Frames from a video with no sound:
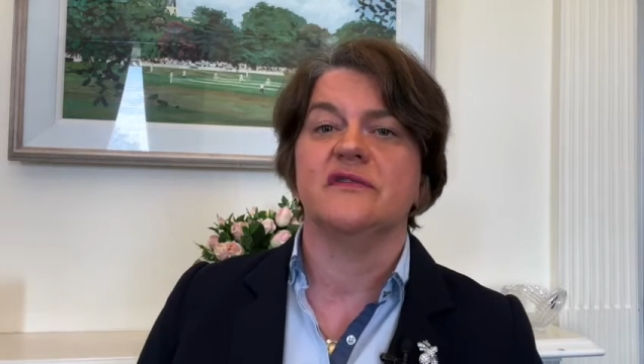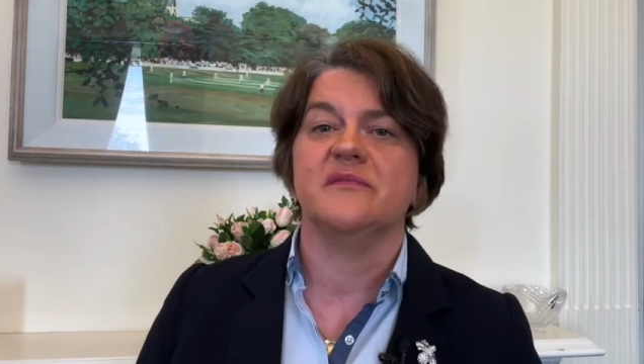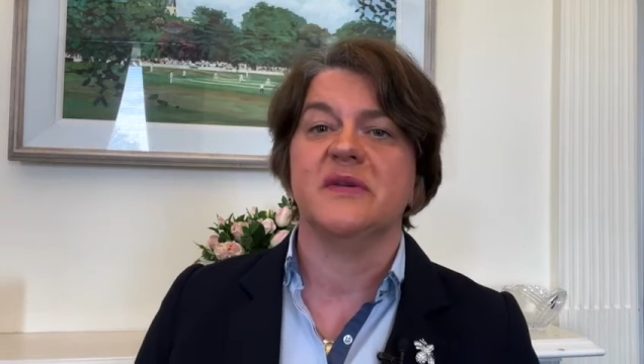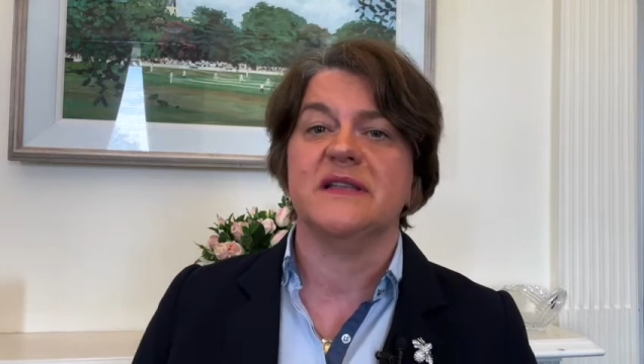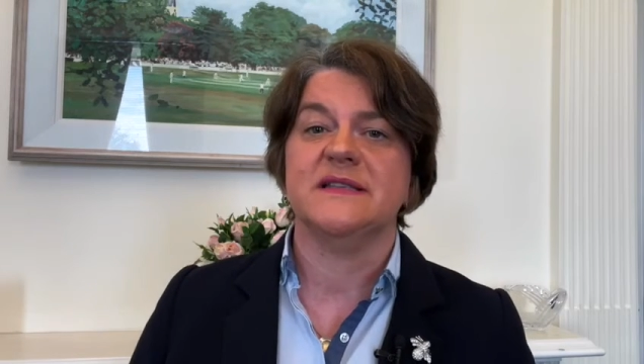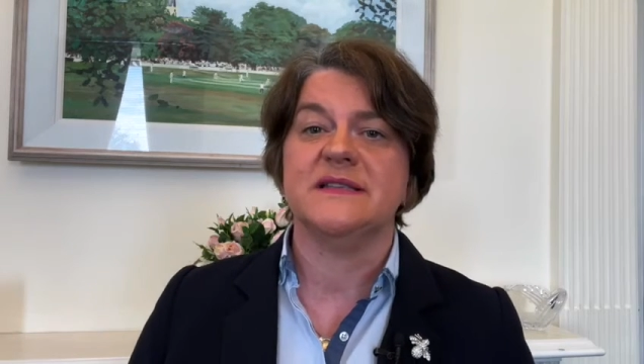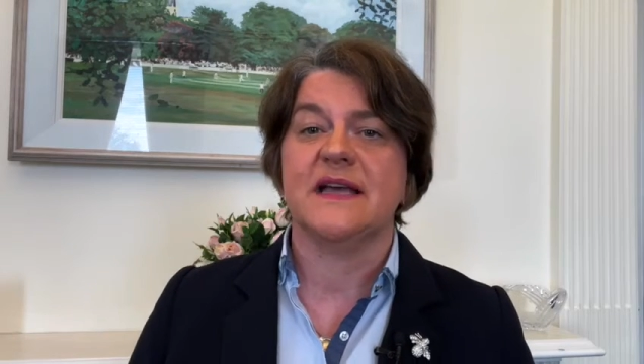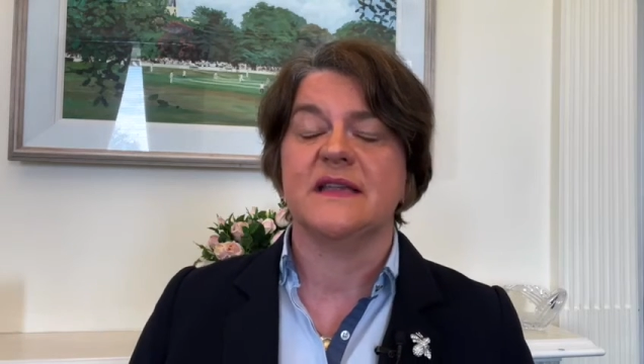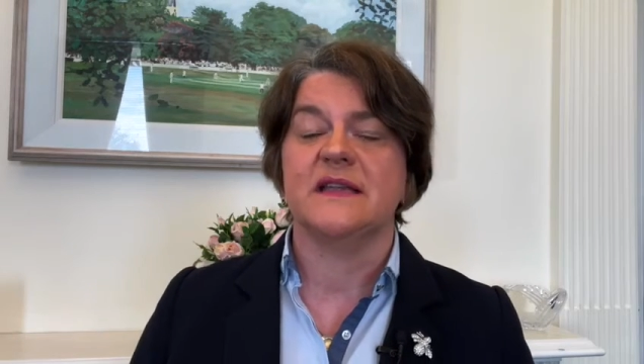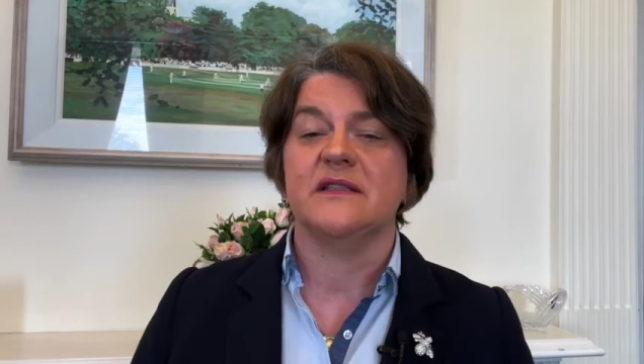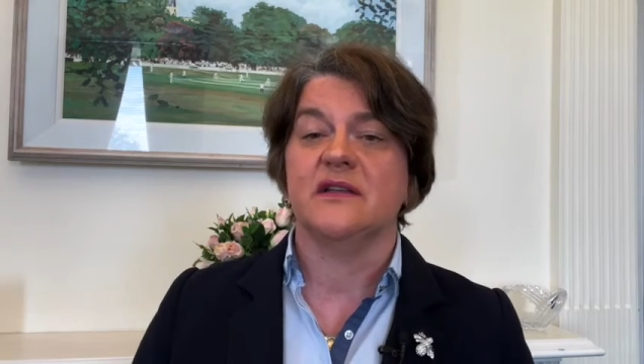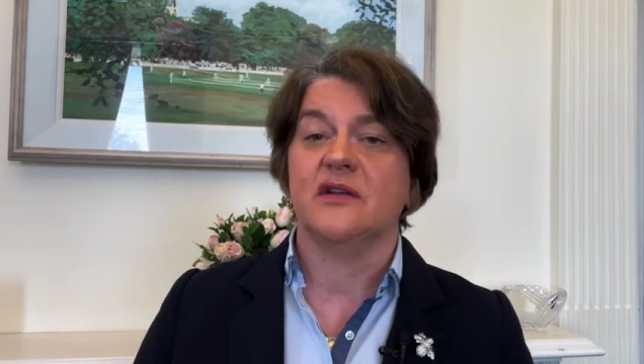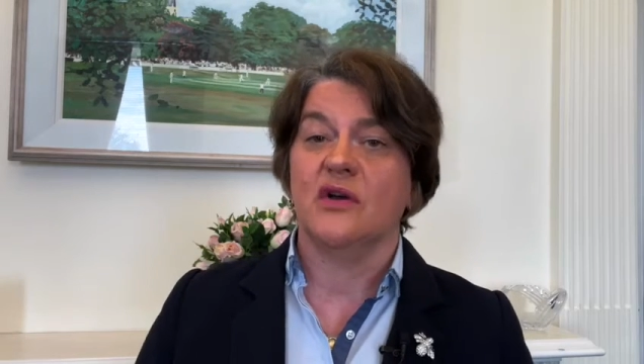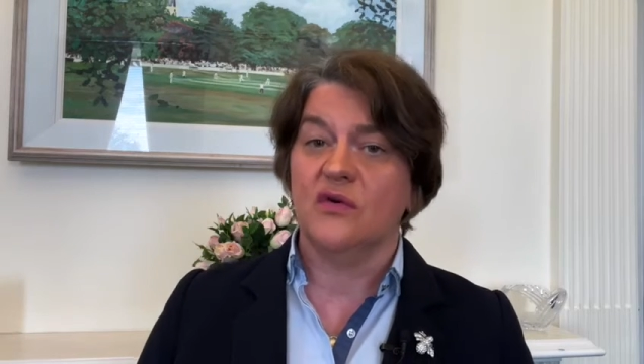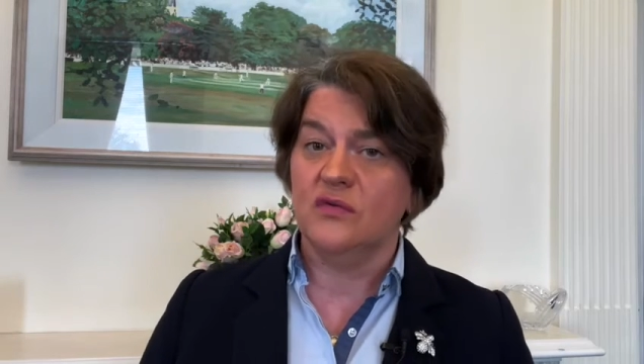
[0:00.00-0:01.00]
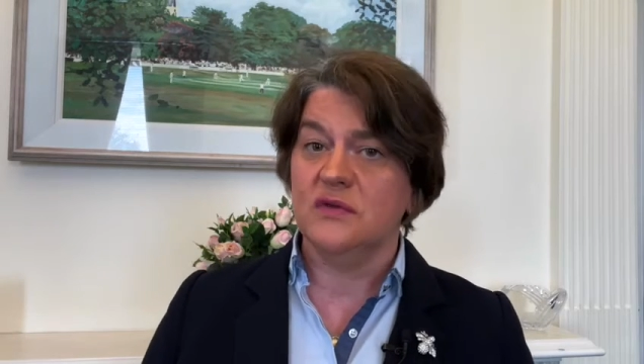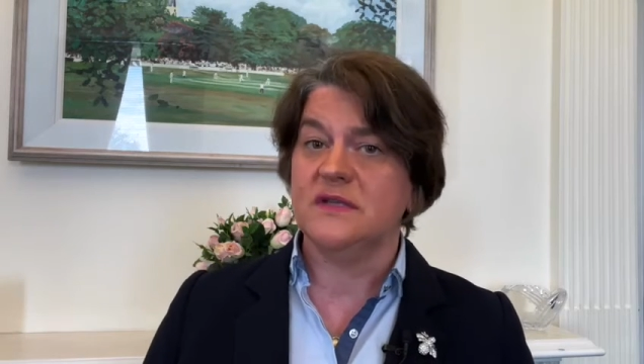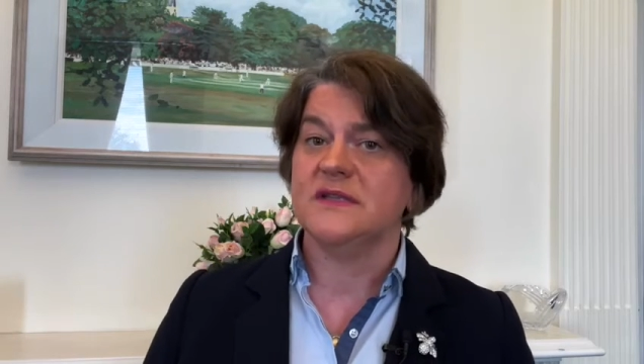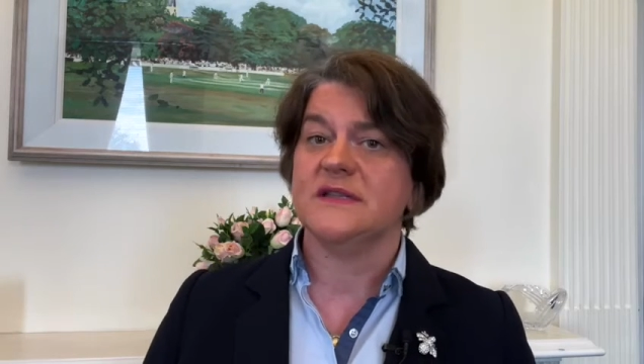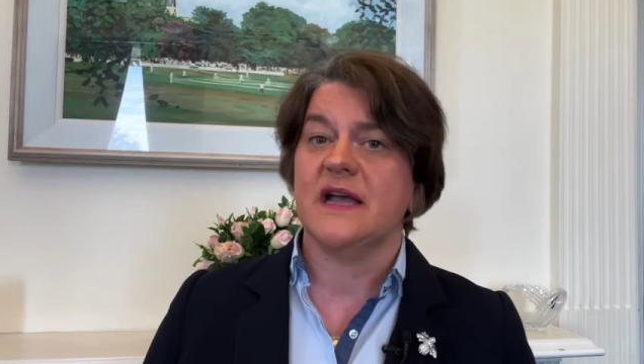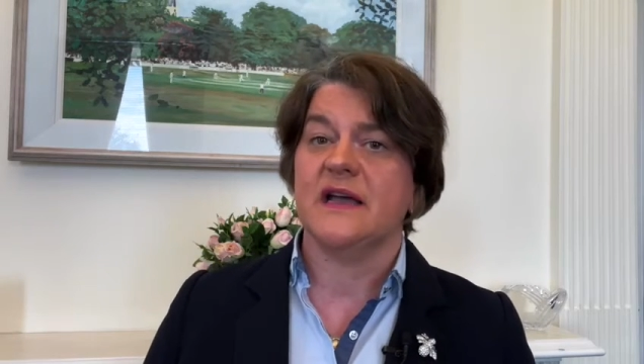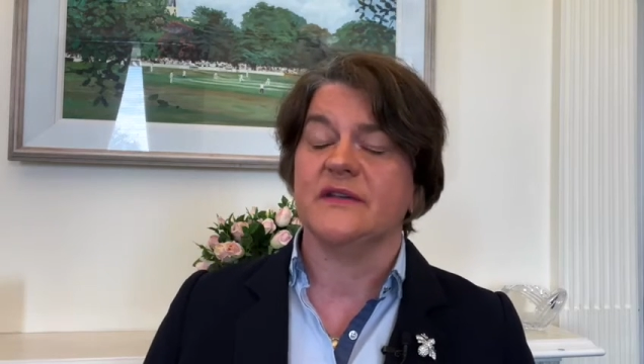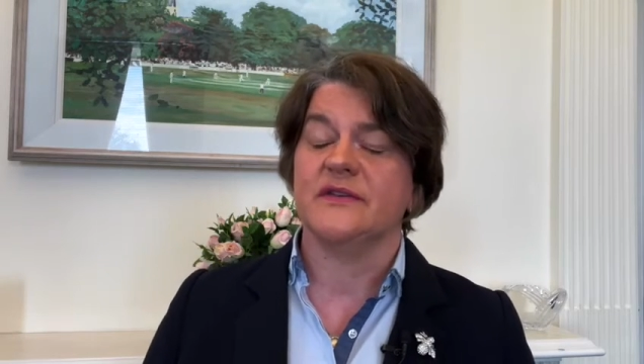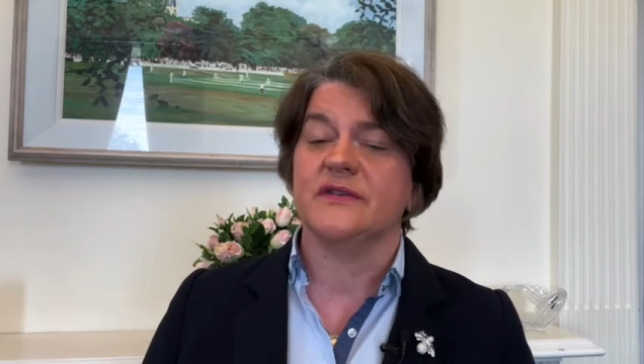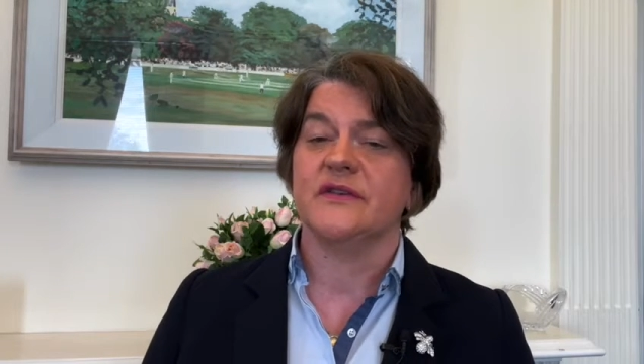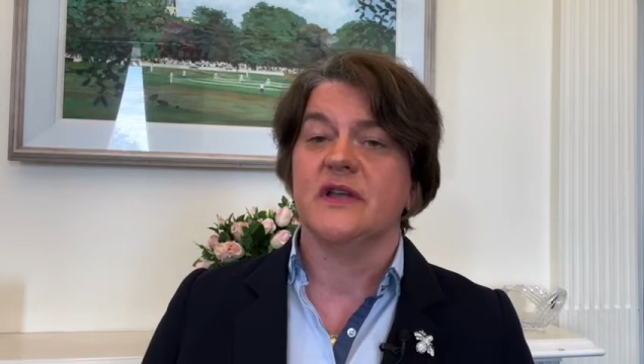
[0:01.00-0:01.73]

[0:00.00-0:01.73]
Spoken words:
have been setting the gold standard